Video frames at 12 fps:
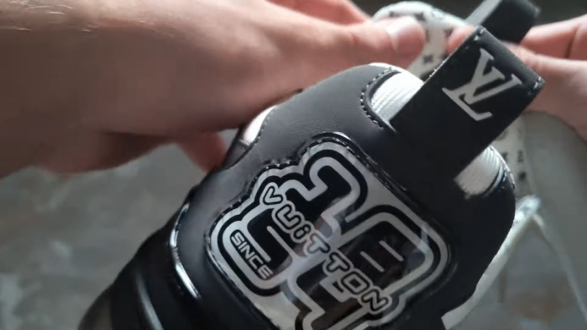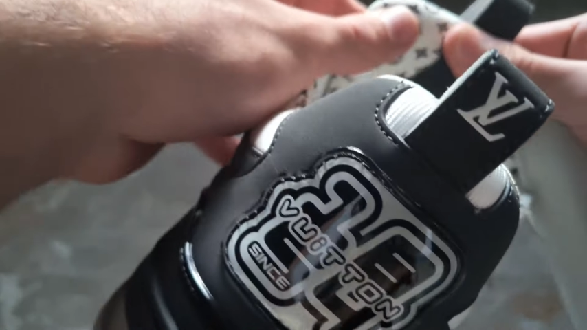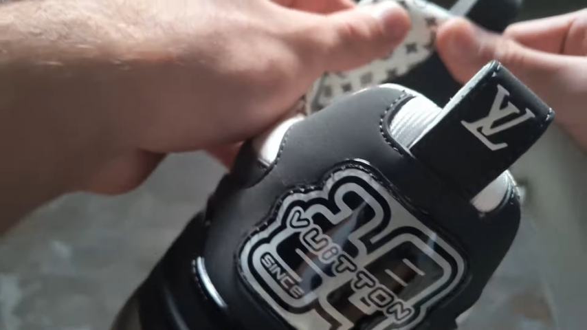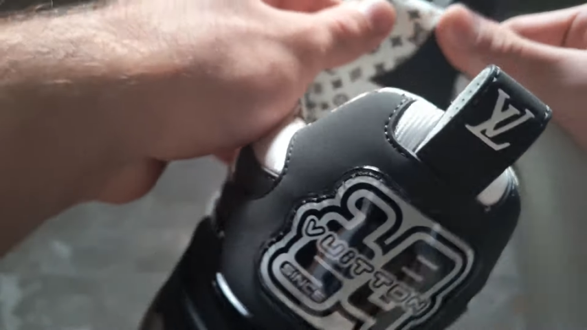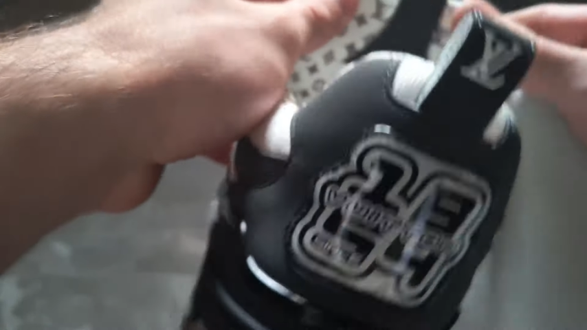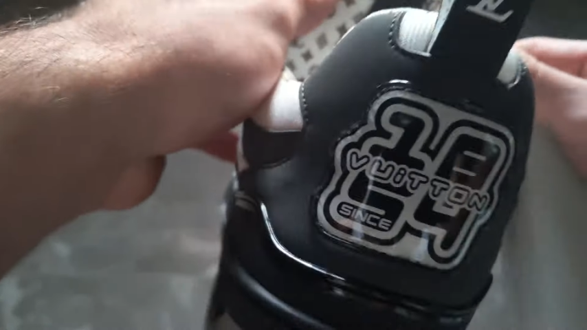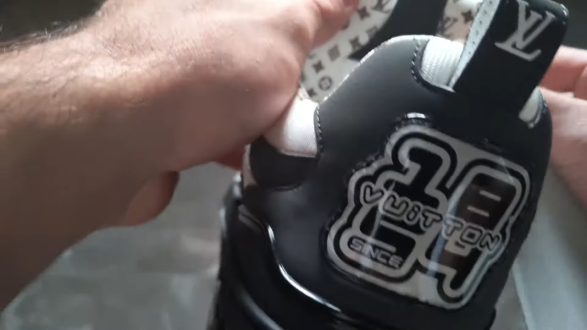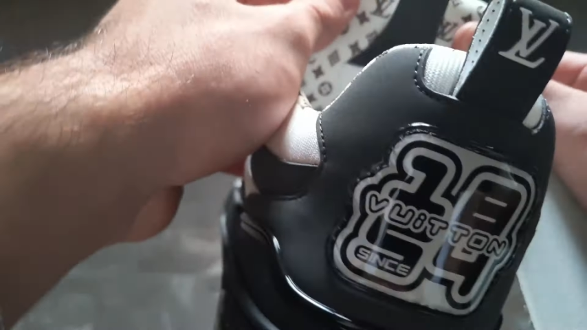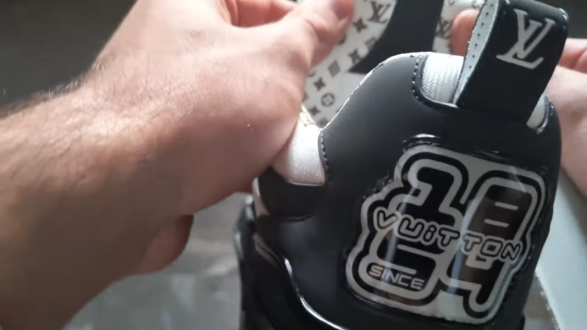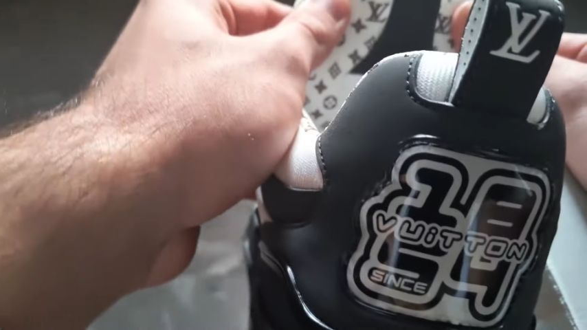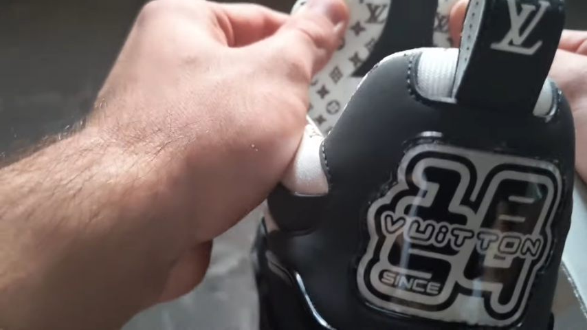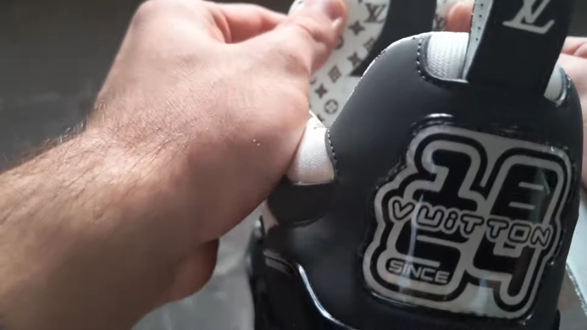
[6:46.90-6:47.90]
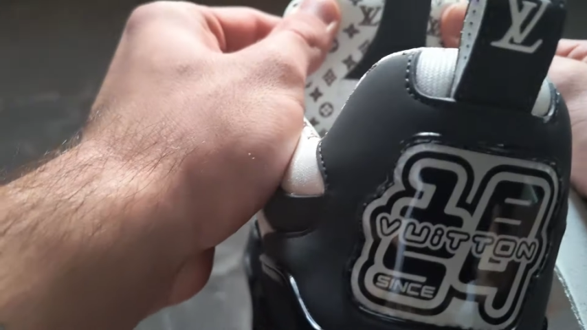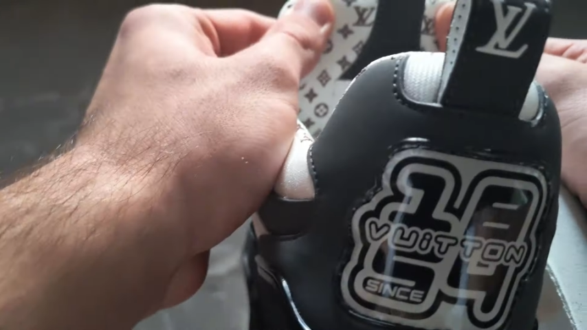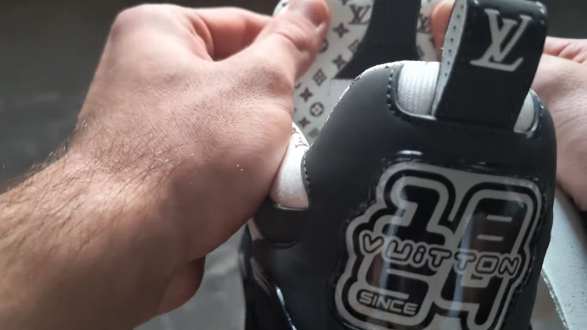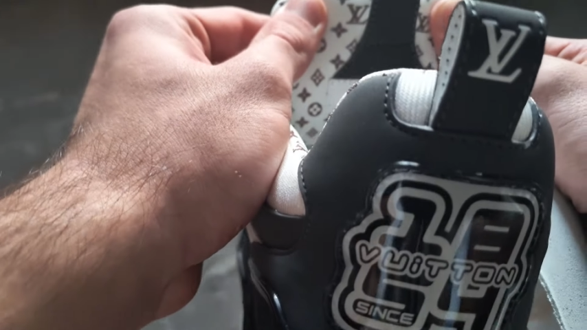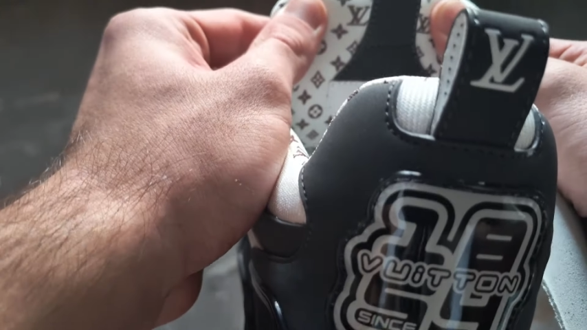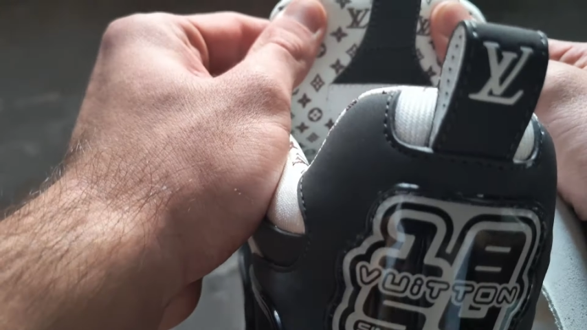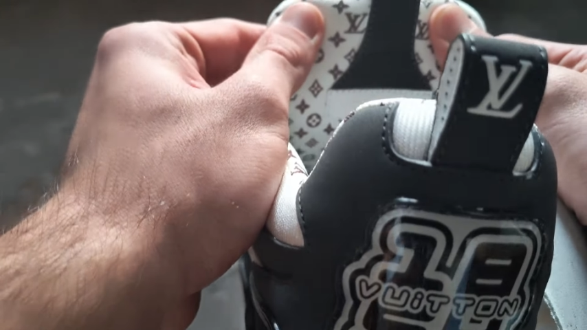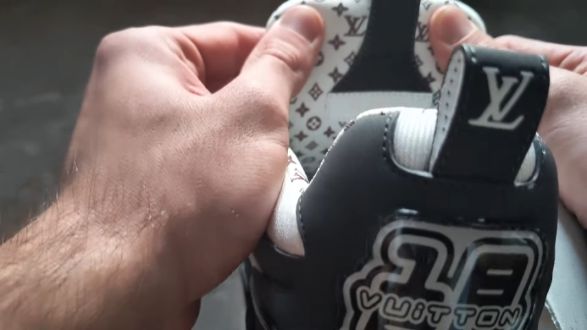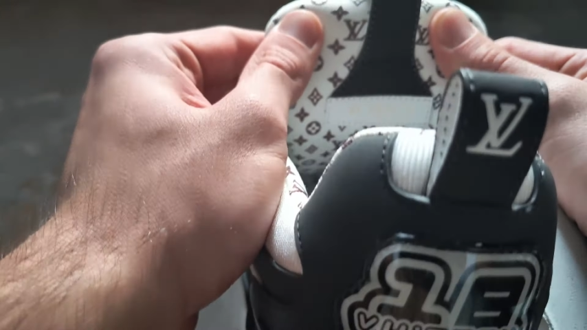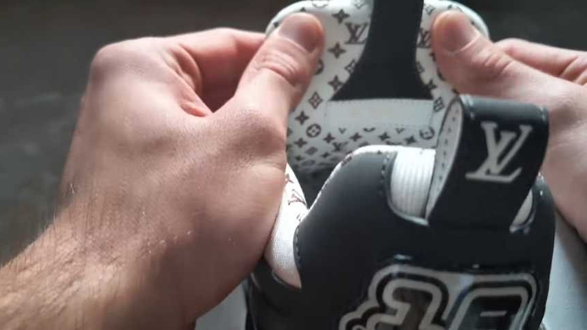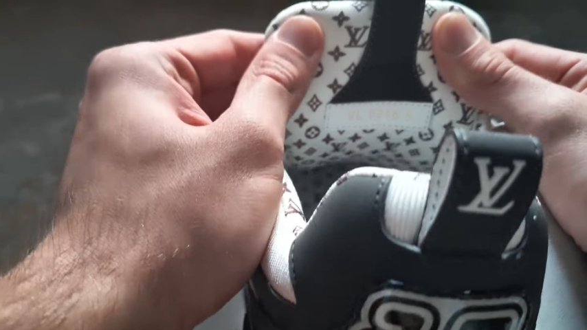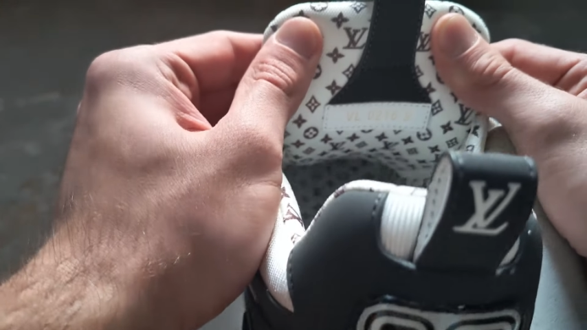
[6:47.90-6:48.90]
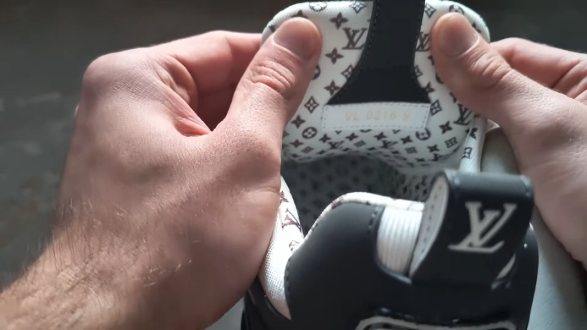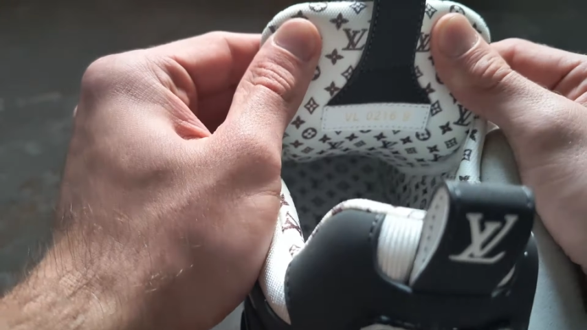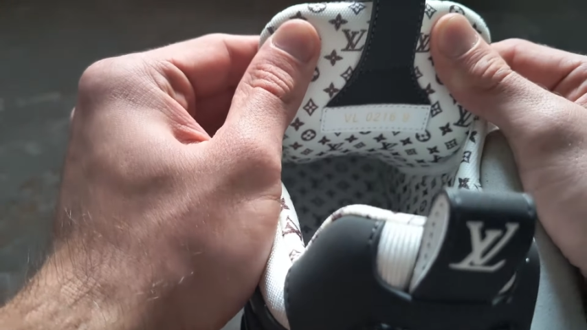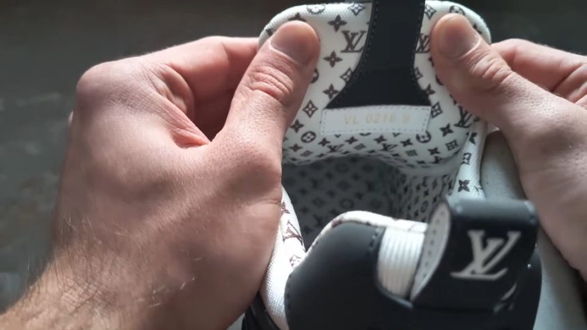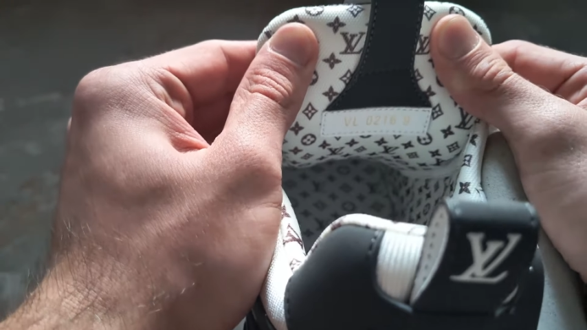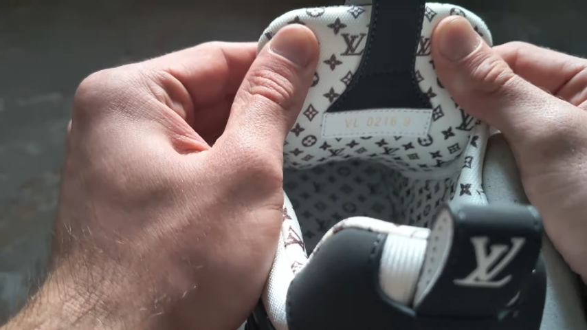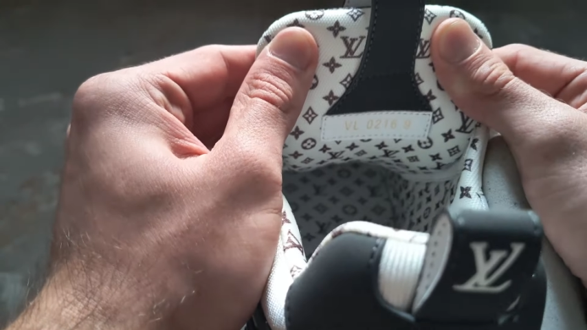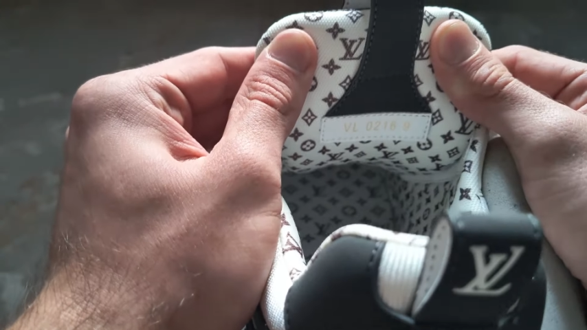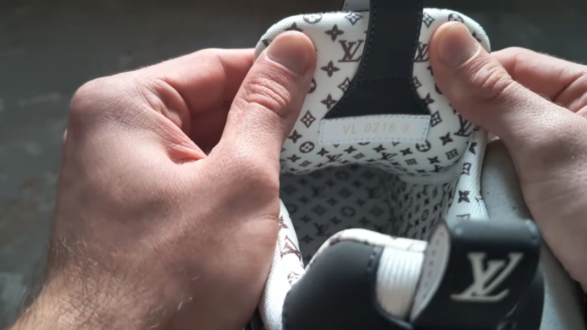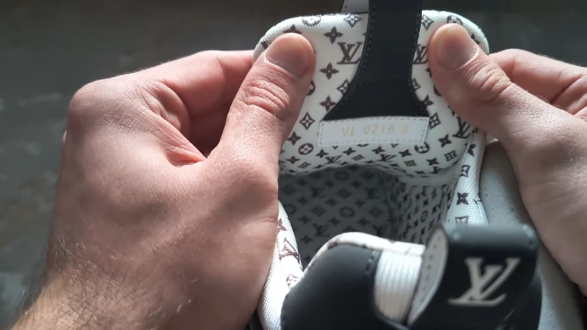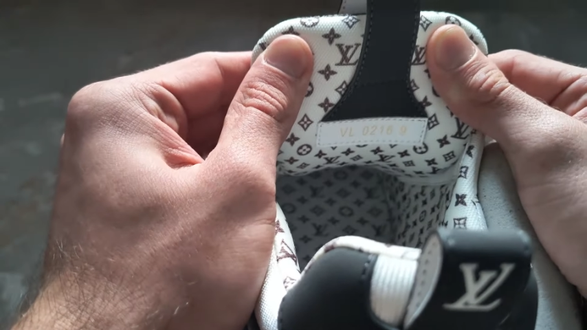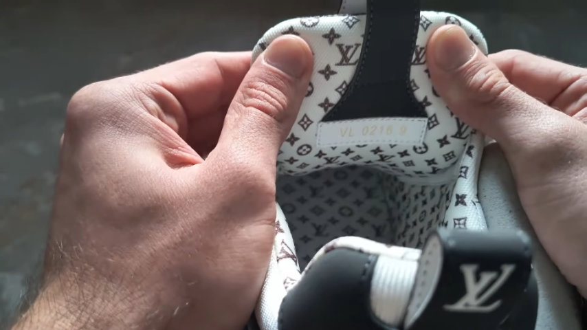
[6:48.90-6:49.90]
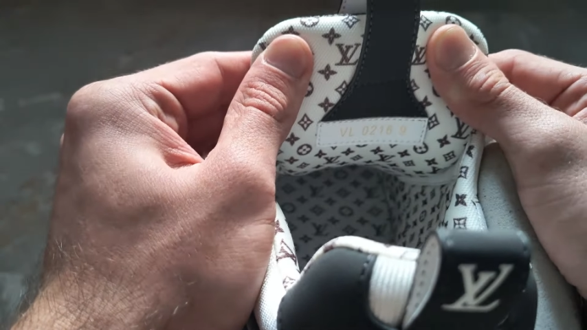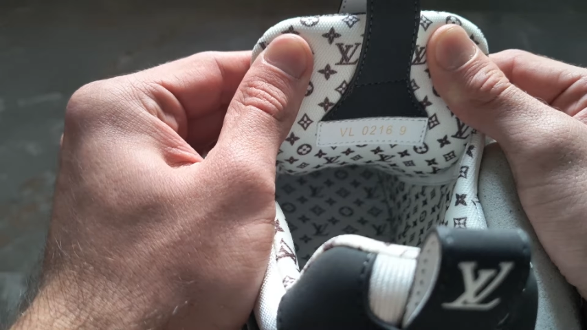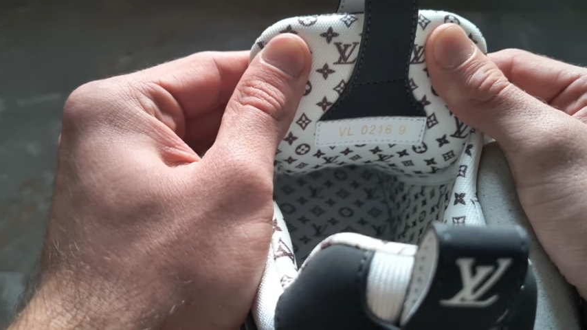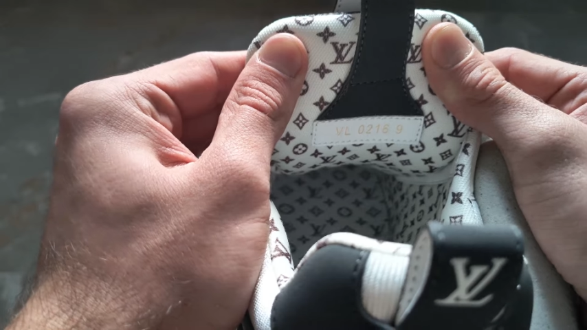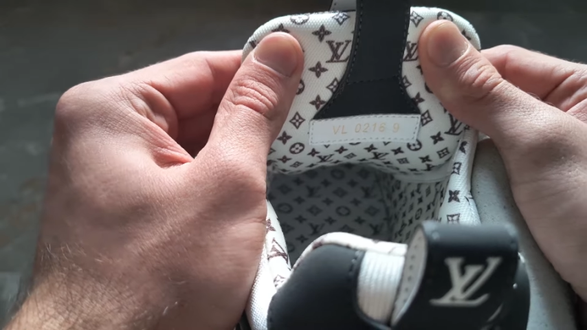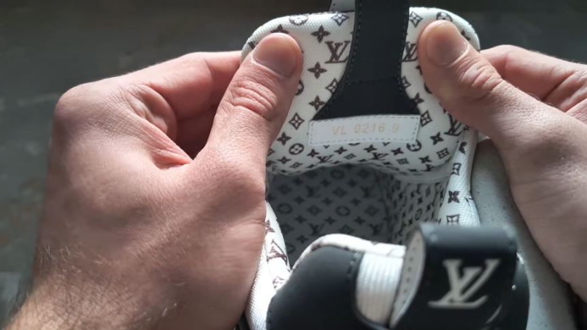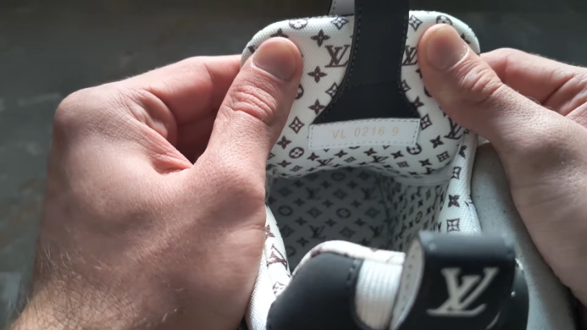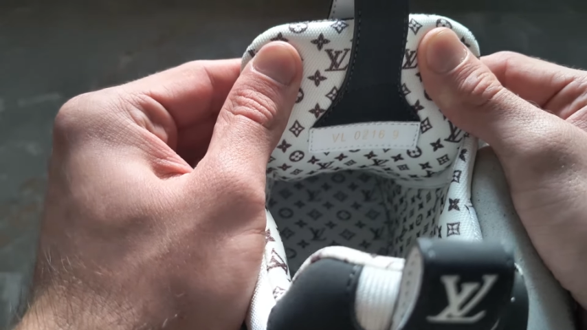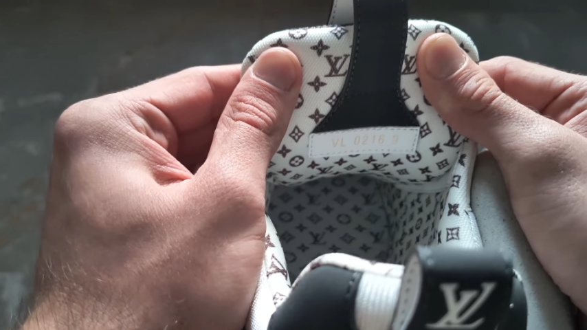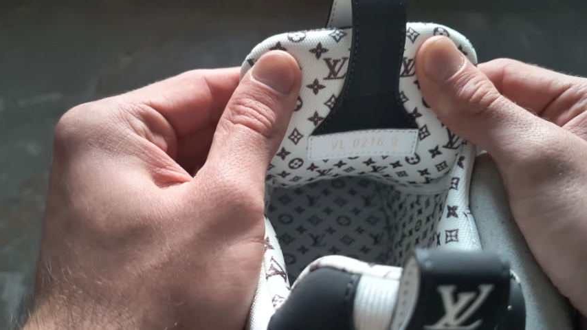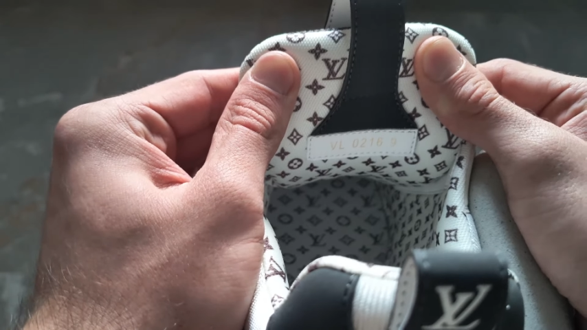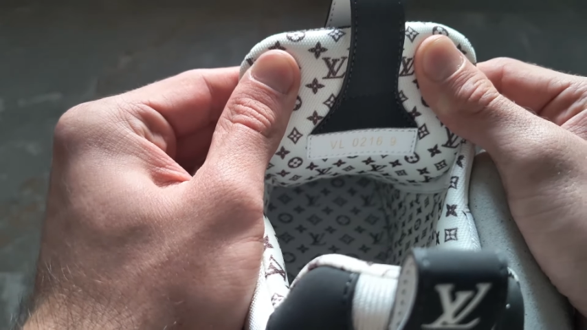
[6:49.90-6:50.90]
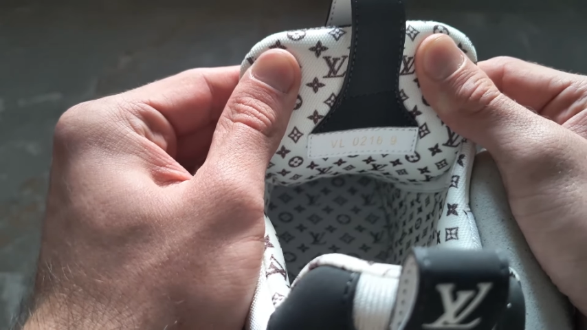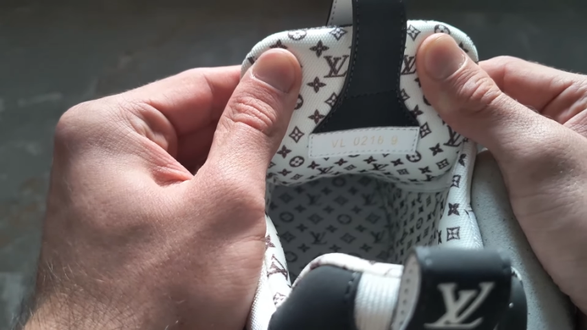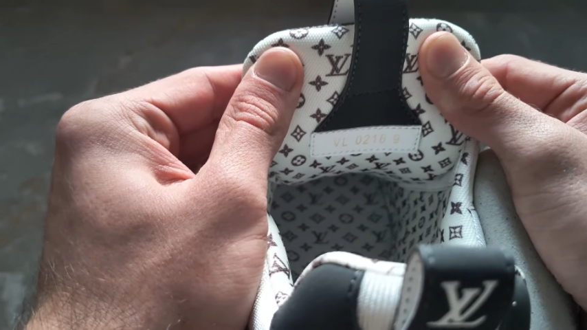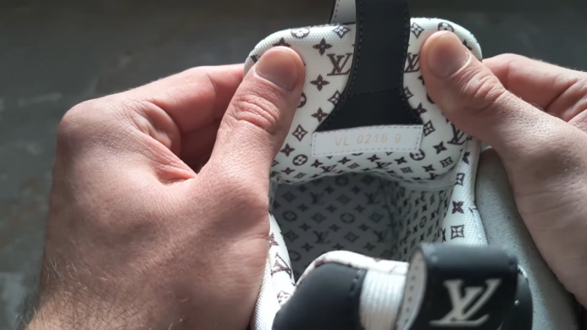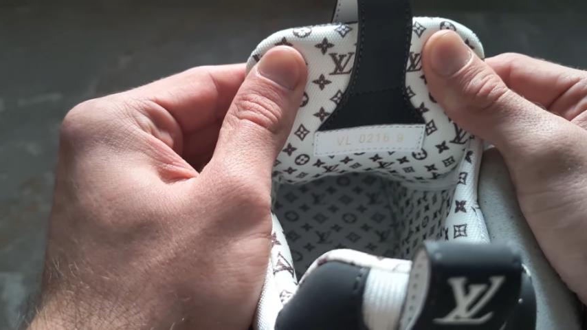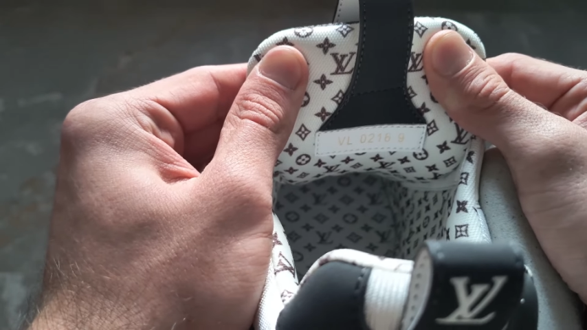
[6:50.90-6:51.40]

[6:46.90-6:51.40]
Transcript: Nobody's mouth can be seen.